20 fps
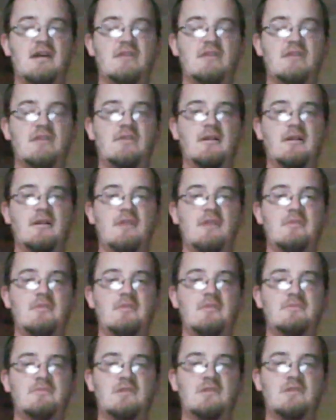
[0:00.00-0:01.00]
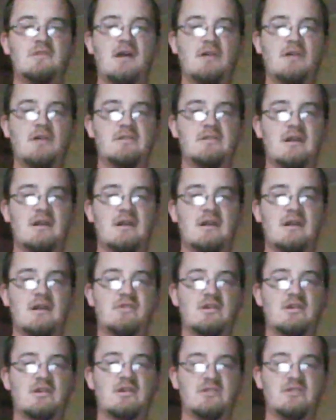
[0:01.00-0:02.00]
They didn't think of her in
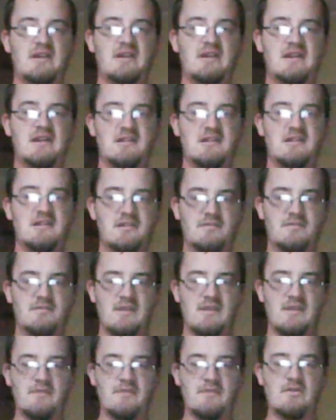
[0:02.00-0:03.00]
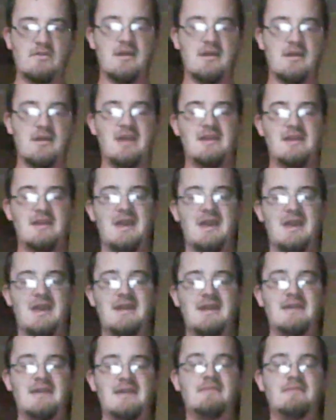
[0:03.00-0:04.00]
any capacity at Degrassi.
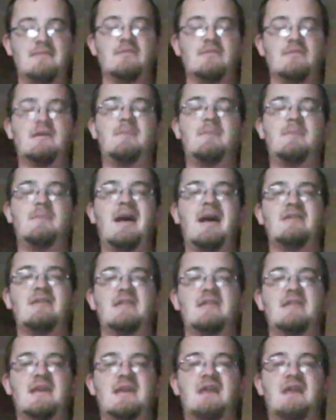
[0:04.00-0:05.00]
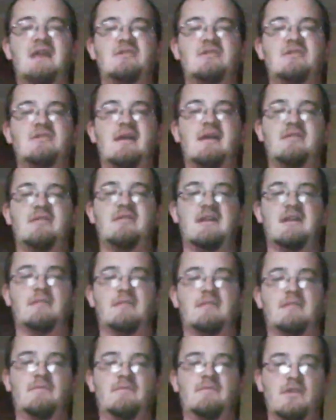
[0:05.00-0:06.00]
So the simple
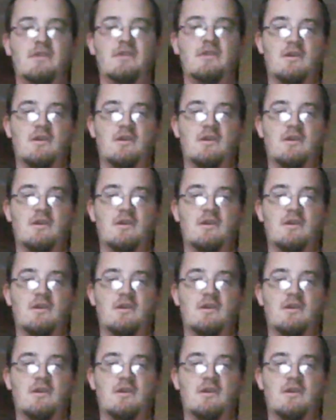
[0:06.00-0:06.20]
fact